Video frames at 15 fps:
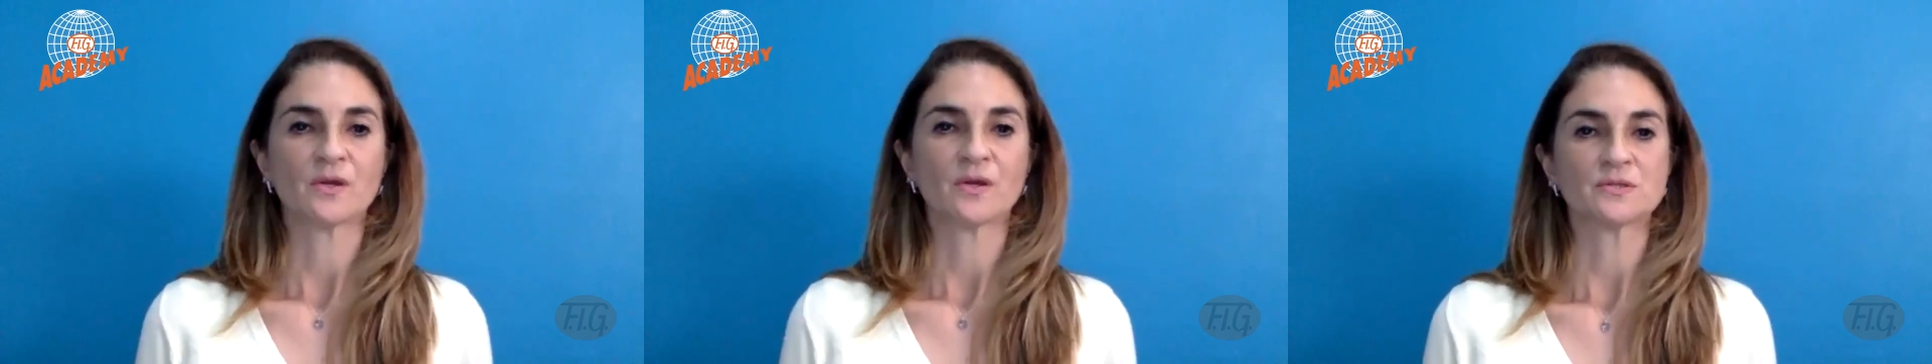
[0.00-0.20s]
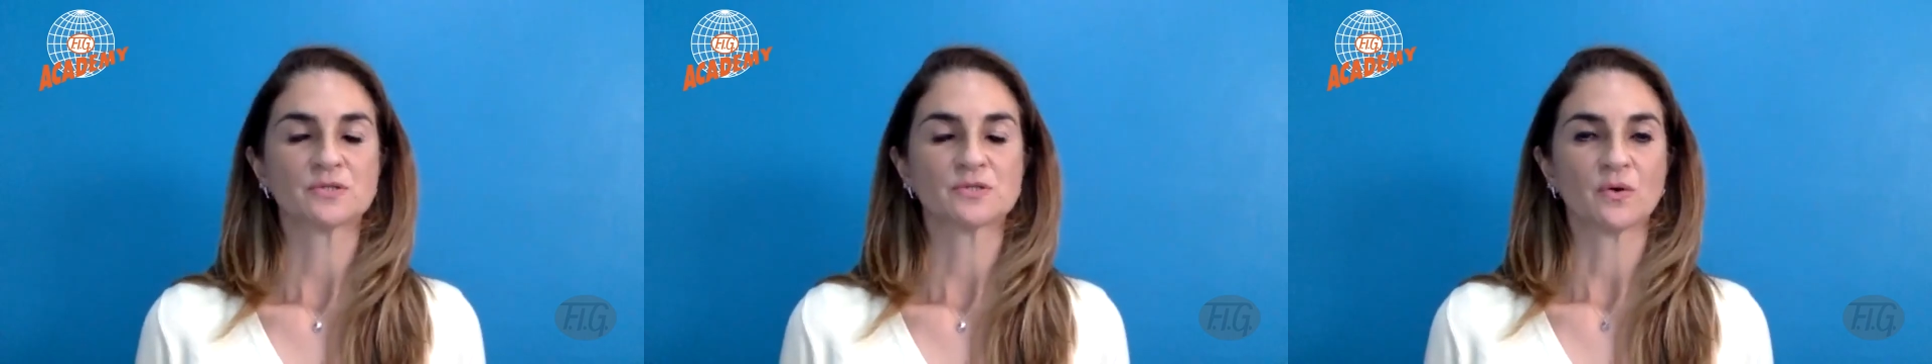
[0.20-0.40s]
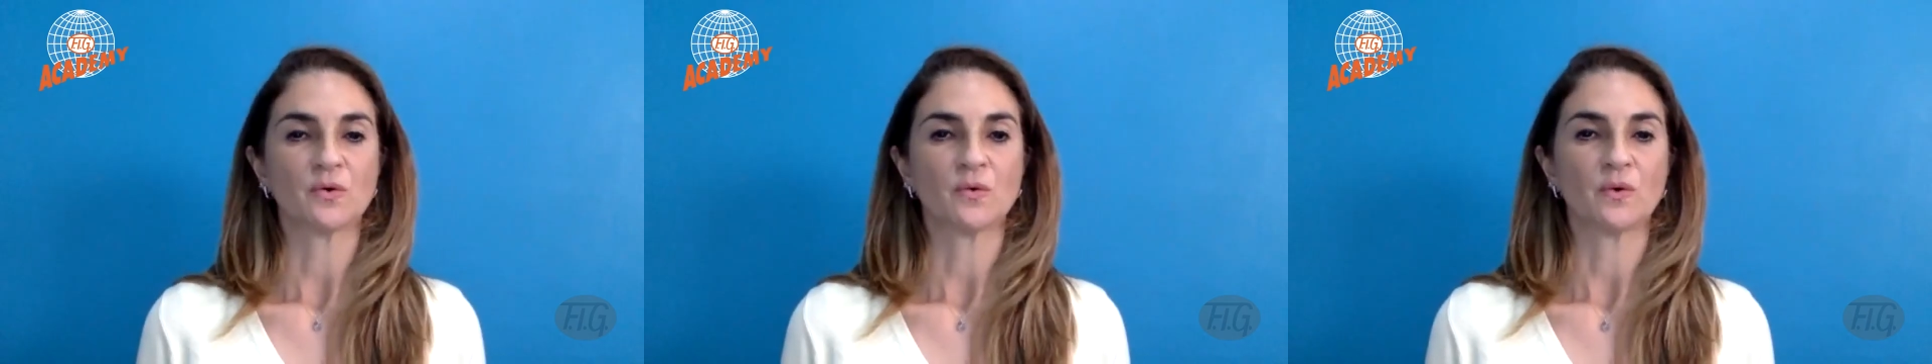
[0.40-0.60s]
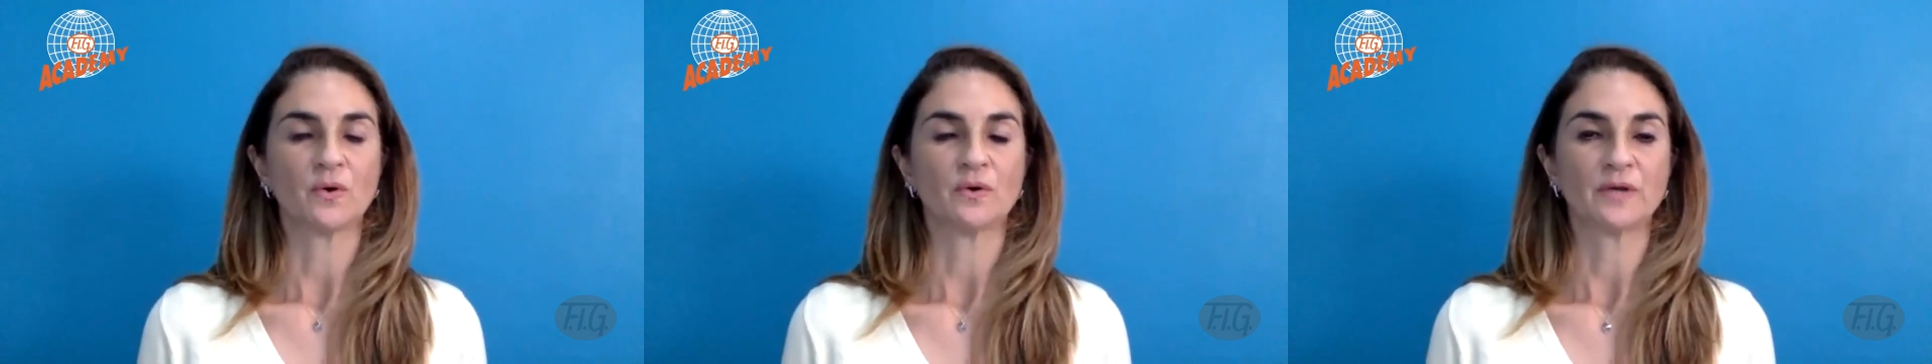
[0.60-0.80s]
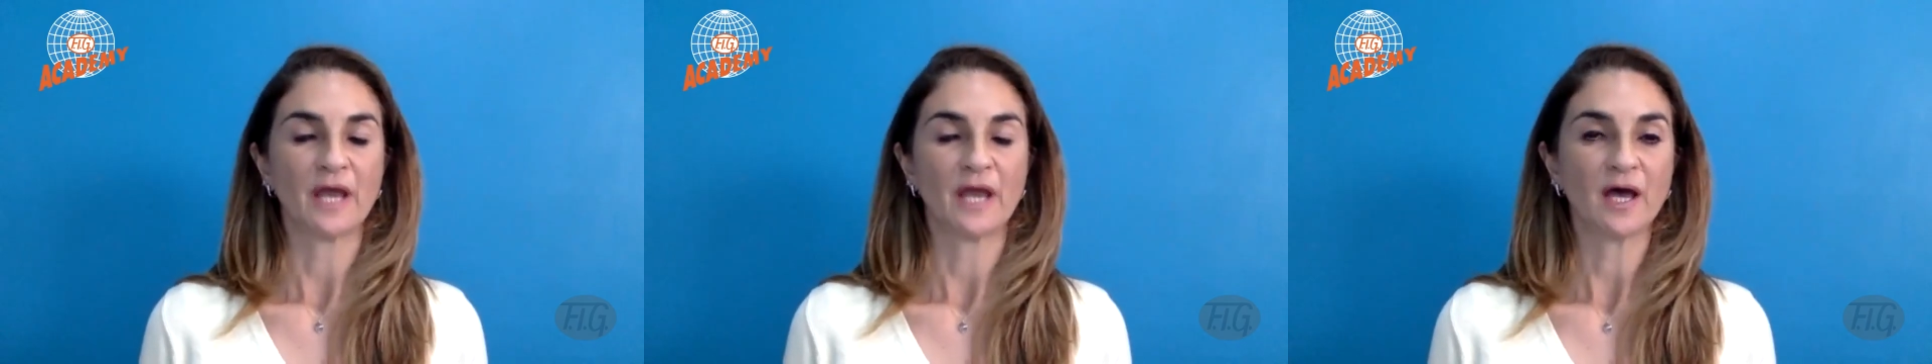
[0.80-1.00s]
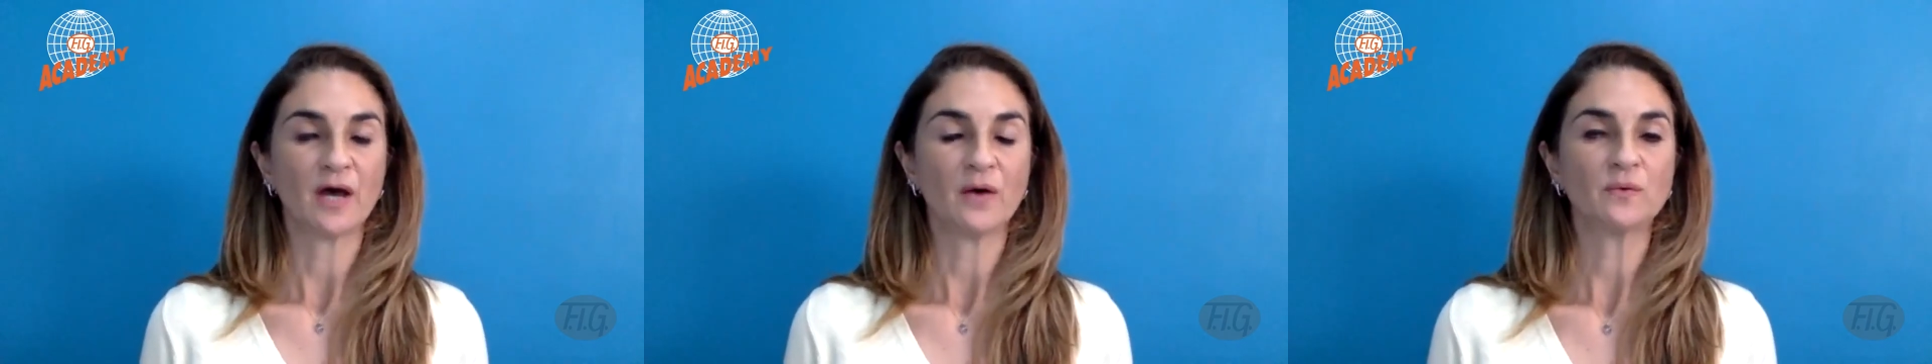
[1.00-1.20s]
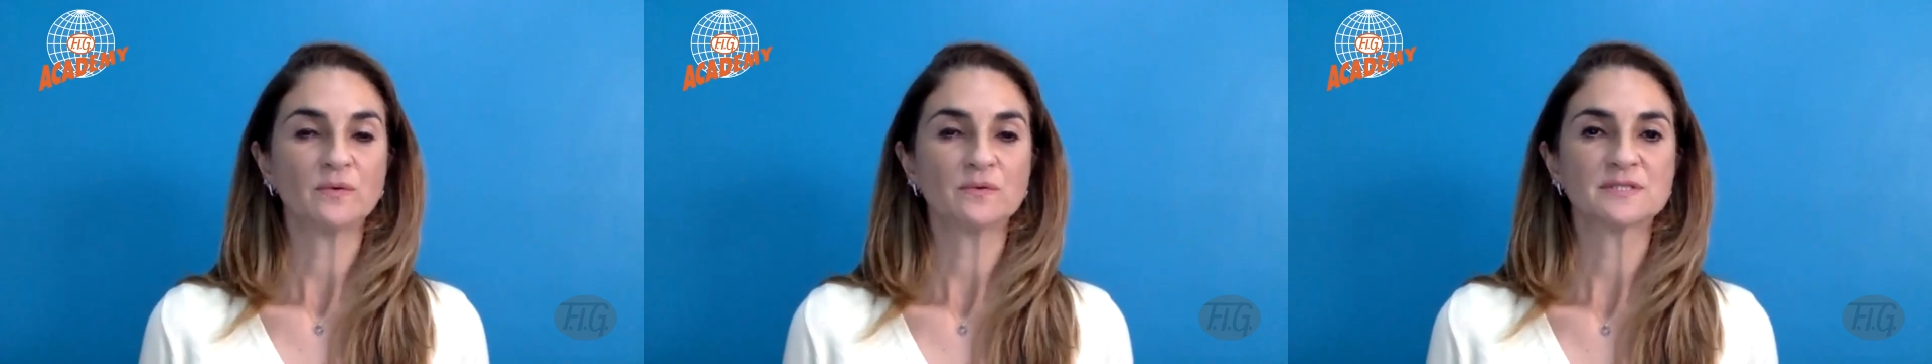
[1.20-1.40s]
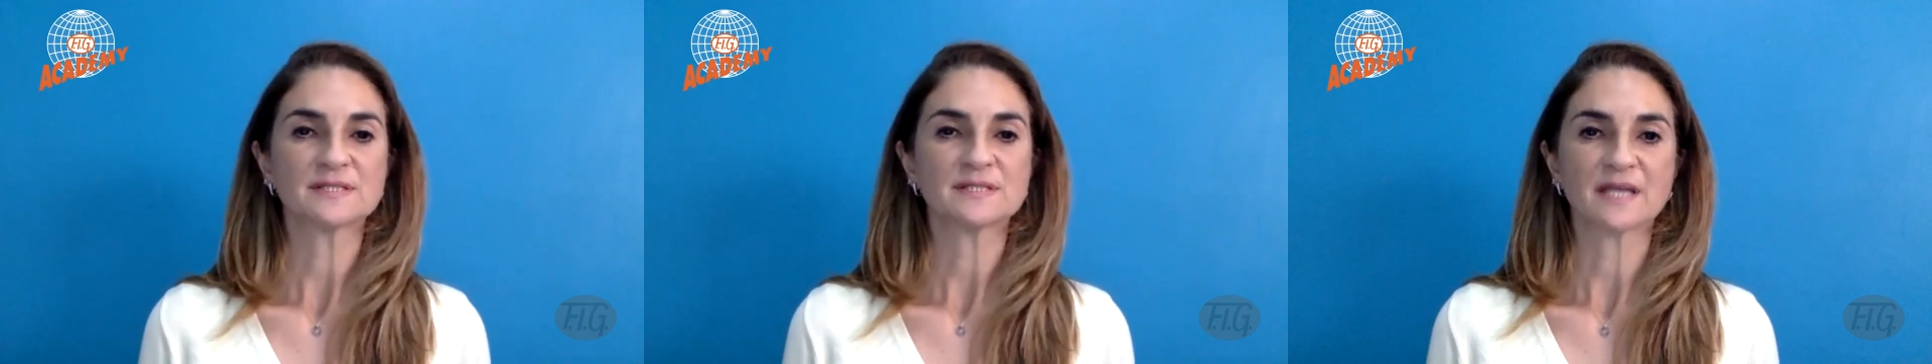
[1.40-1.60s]
So now
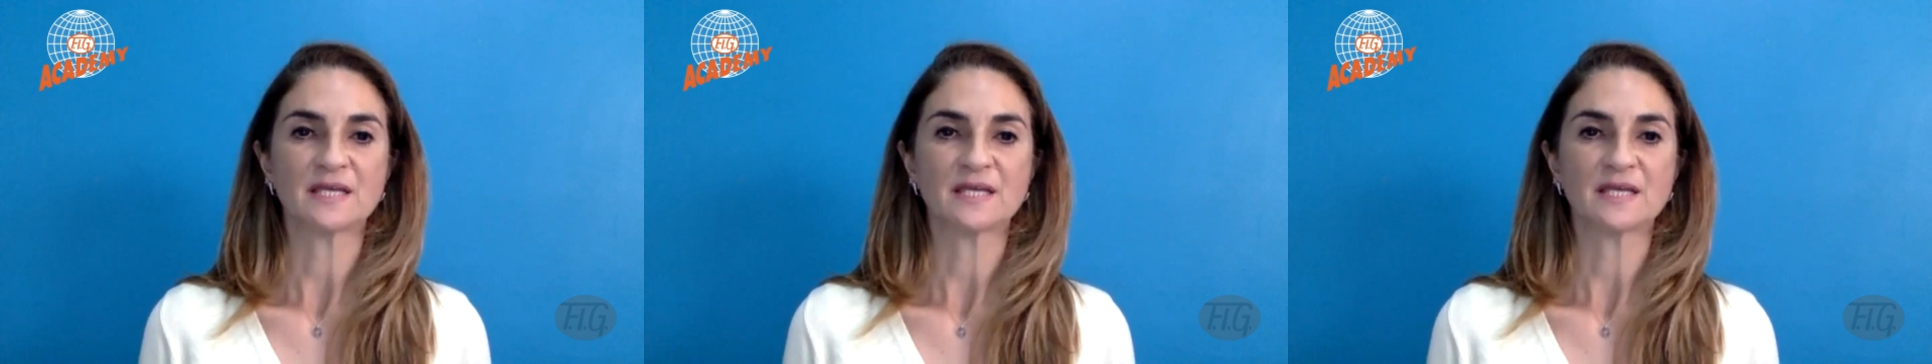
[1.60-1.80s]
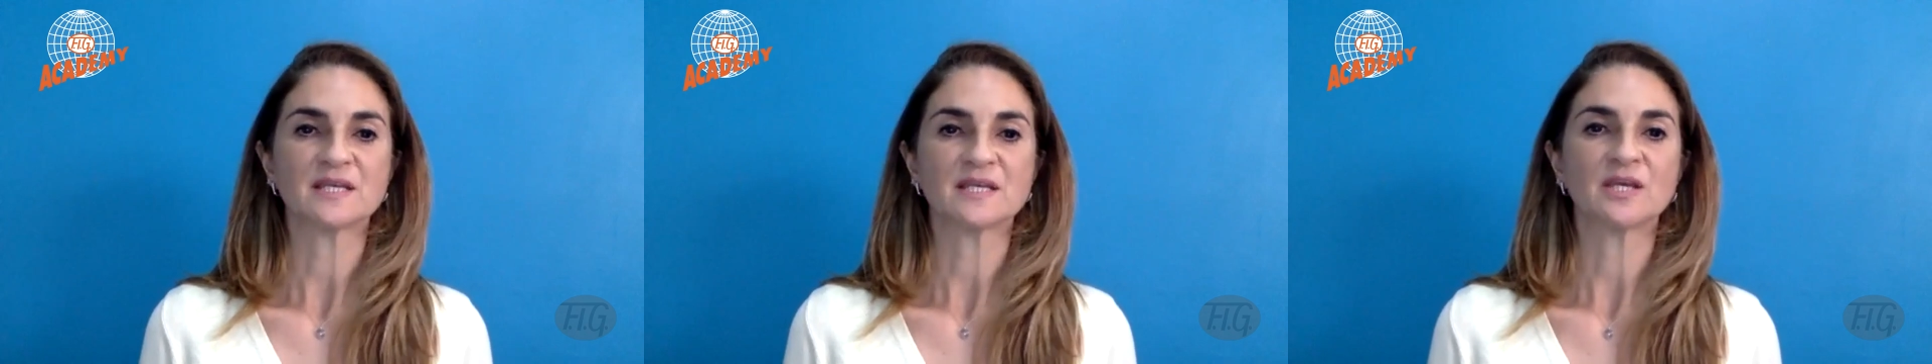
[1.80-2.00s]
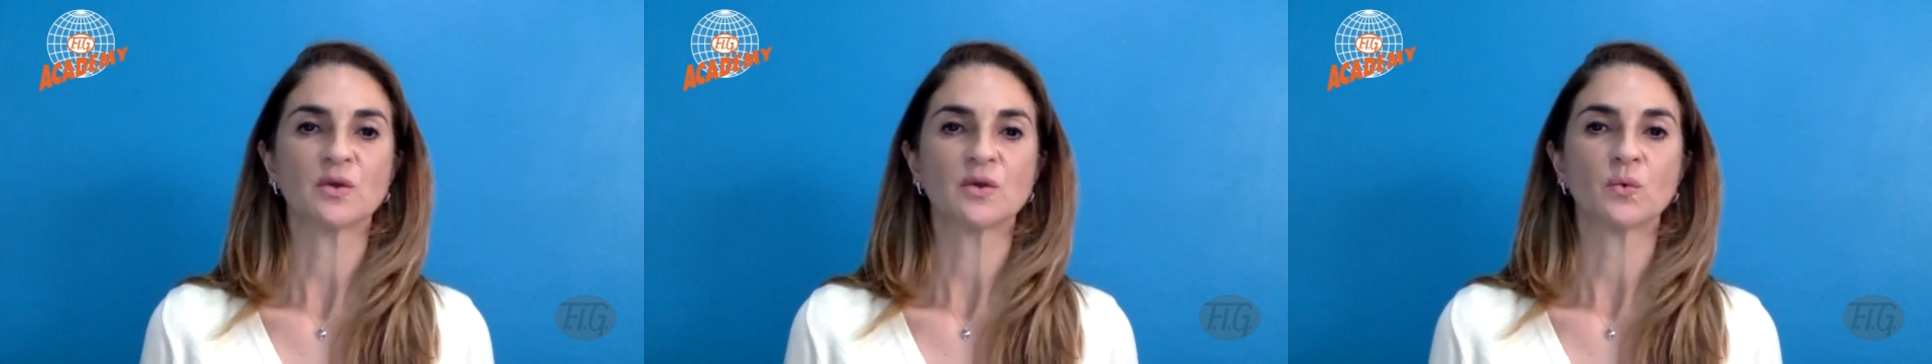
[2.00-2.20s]
Stacy